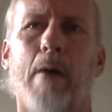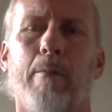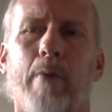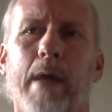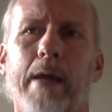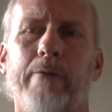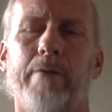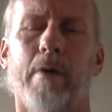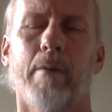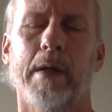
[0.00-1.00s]
brains
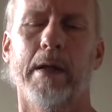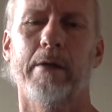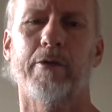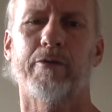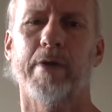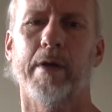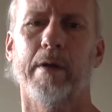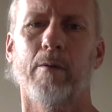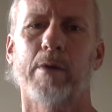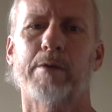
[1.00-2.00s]
are beginning to
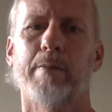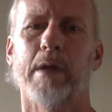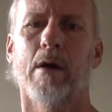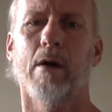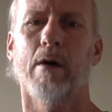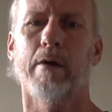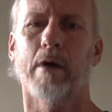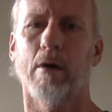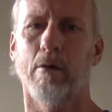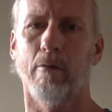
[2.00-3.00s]
see what's beyond
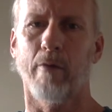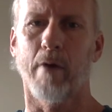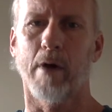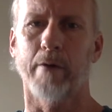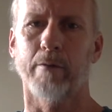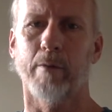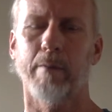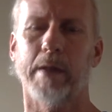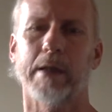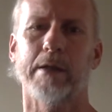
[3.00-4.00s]
our own thoughts. We've
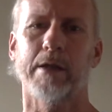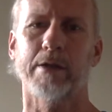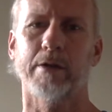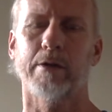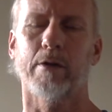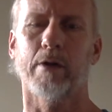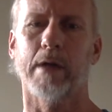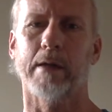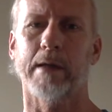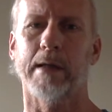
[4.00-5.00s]
been conditioned to look
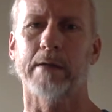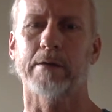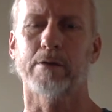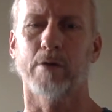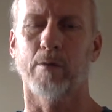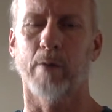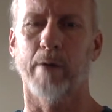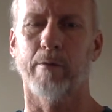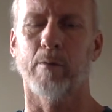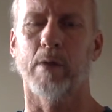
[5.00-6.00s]
at things a certain way
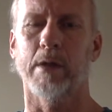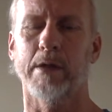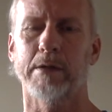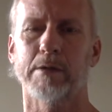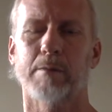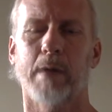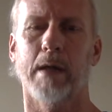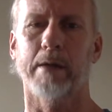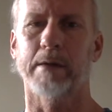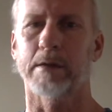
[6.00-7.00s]
from religions,
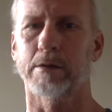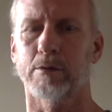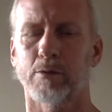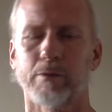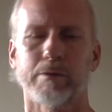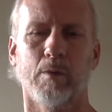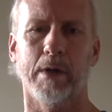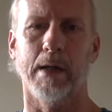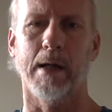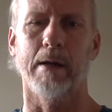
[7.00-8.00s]
politics, schools, and
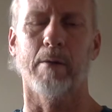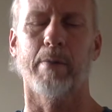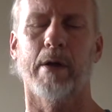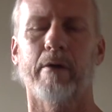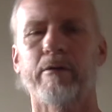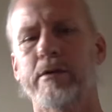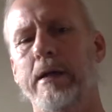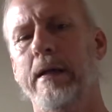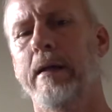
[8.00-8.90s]
whatnot, our parents.